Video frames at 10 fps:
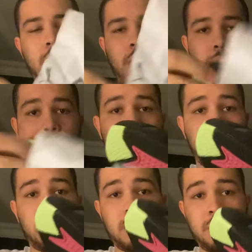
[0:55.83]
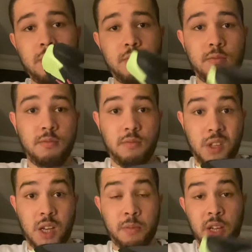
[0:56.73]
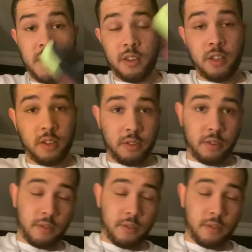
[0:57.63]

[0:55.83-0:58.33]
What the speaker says: Ooh, I'm liking these.